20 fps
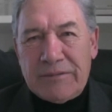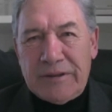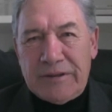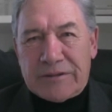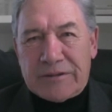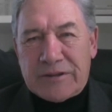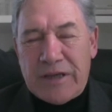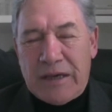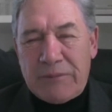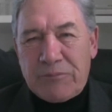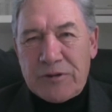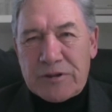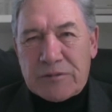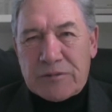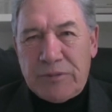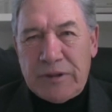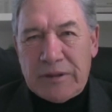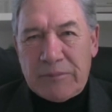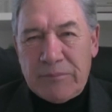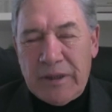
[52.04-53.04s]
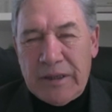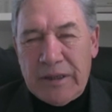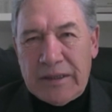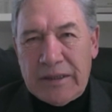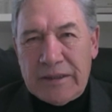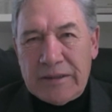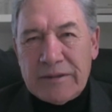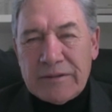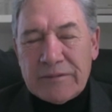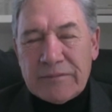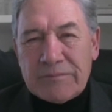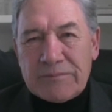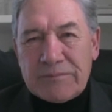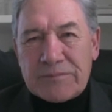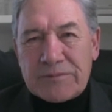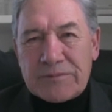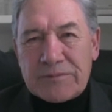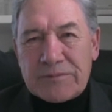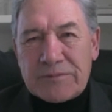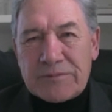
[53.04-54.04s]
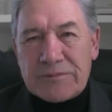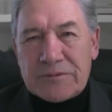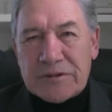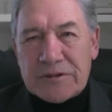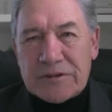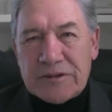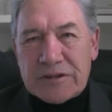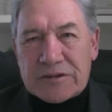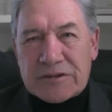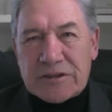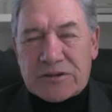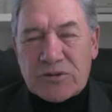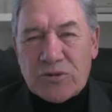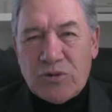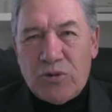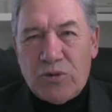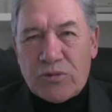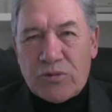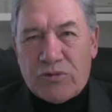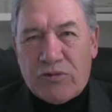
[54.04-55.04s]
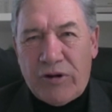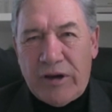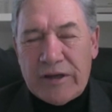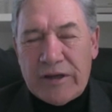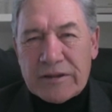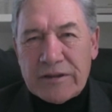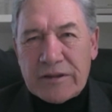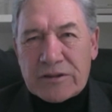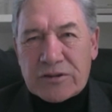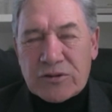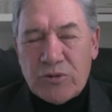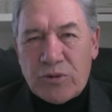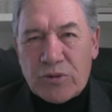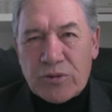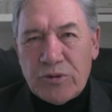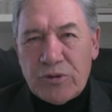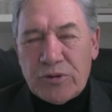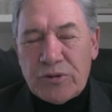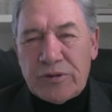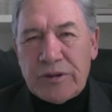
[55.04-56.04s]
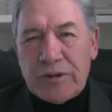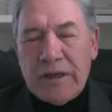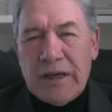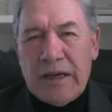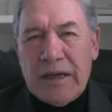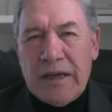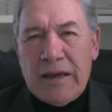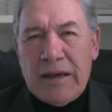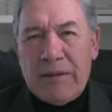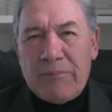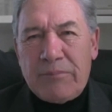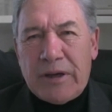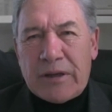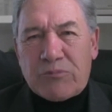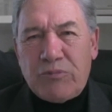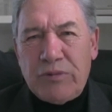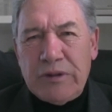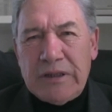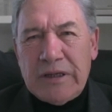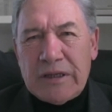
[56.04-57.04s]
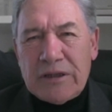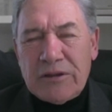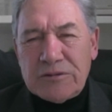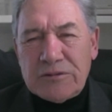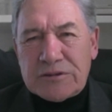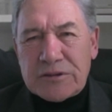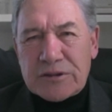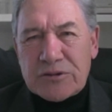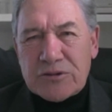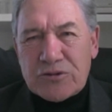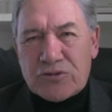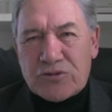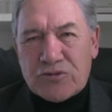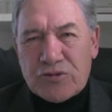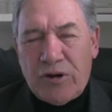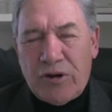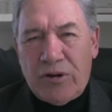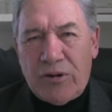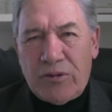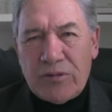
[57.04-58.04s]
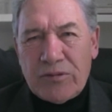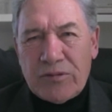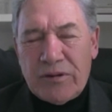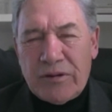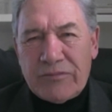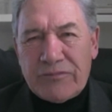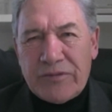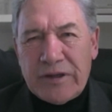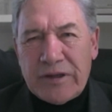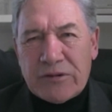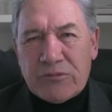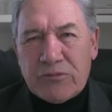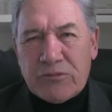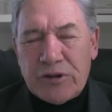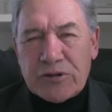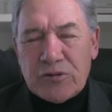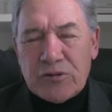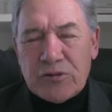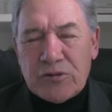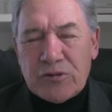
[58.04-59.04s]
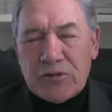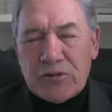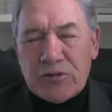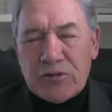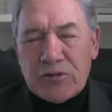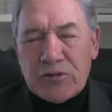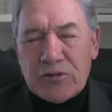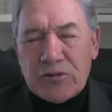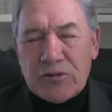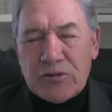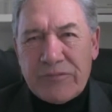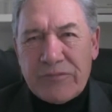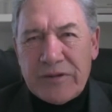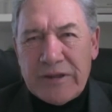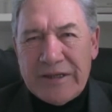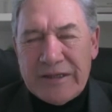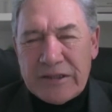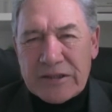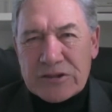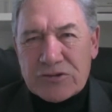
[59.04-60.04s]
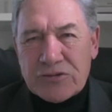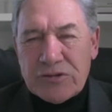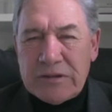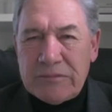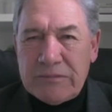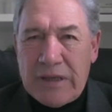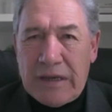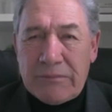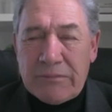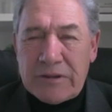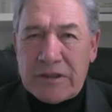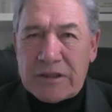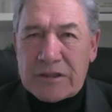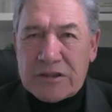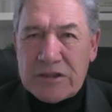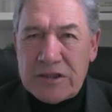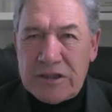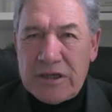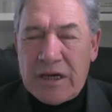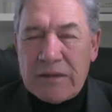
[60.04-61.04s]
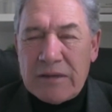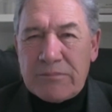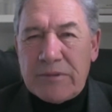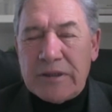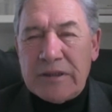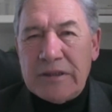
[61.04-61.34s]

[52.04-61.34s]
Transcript: the statements being made suggest it's all great and it's all good. But we are losing control of a critical part of the industry, namely the TAB,